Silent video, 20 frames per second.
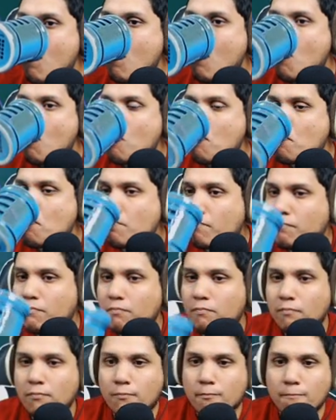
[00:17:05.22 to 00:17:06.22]

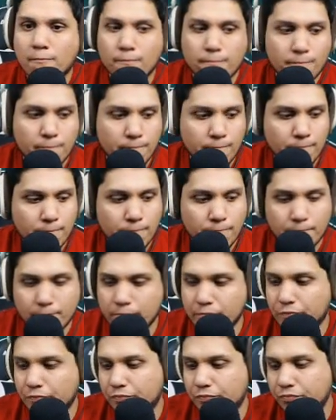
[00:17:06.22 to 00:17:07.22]

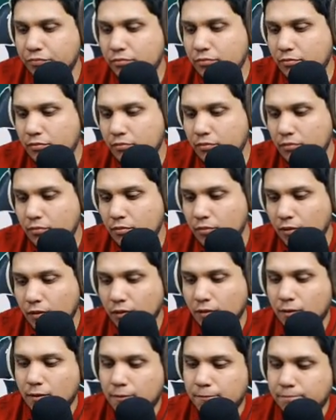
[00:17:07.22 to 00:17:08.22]

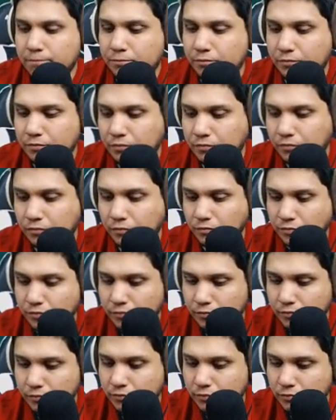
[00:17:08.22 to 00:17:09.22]

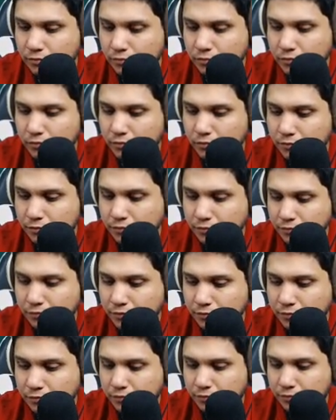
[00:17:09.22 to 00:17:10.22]

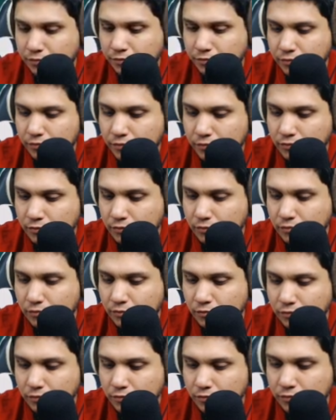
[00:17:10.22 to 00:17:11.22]

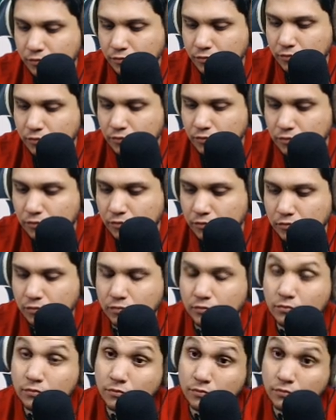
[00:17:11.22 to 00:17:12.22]

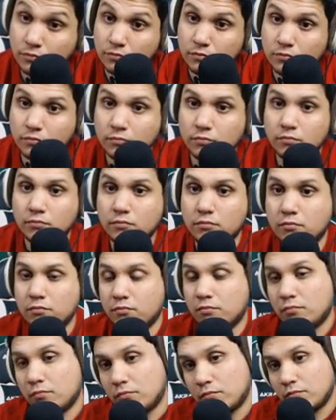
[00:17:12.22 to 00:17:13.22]
No words are spoken by the person on screen.